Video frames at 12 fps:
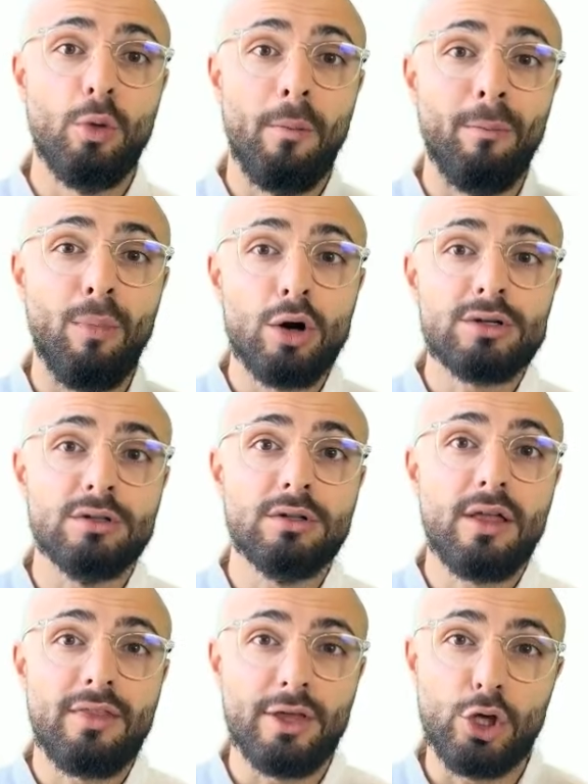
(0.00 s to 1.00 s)
model
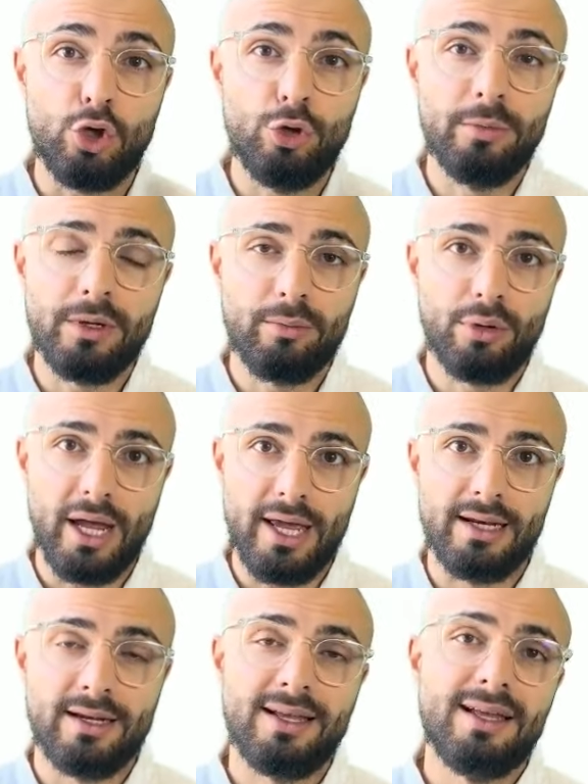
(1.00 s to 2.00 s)
the human brain.